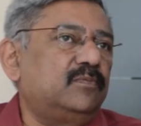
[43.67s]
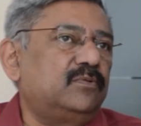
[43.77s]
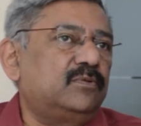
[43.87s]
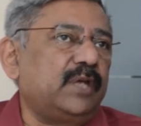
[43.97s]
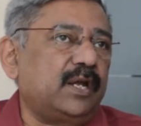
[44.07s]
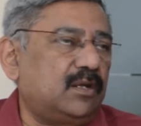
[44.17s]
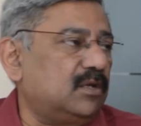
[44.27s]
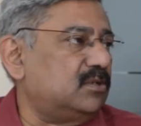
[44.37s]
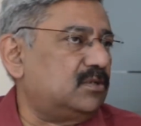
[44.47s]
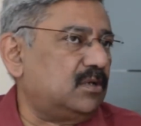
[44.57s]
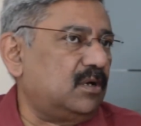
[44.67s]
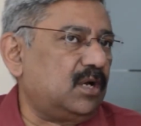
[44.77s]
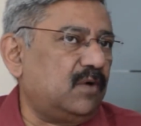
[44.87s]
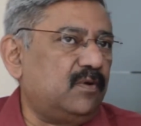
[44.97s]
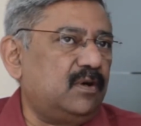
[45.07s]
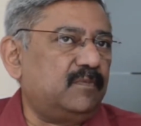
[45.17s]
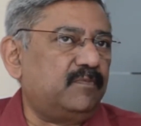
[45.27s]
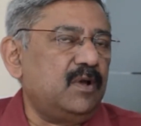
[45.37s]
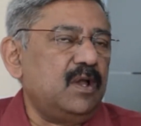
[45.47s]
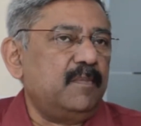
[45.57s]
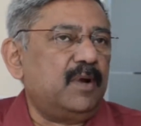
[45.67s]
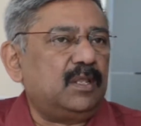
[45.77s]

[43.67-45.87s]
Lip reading: sectors are covered, but the